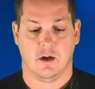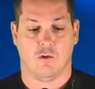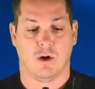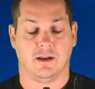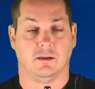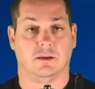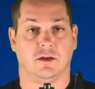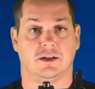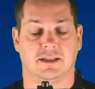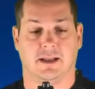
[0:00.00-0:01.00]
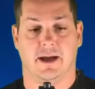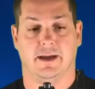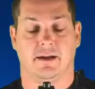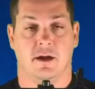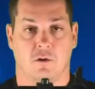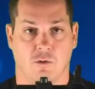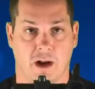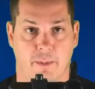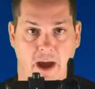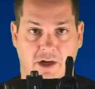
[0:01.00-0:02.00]
what it looks like when
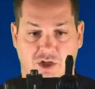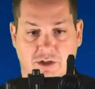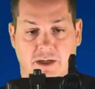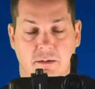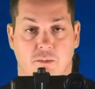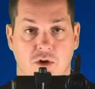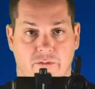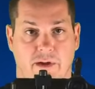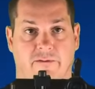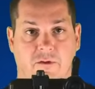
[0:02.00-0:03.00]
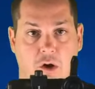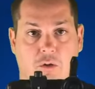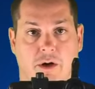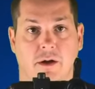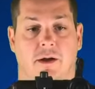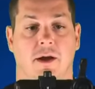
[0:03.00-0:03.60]
I'm actually moving forward.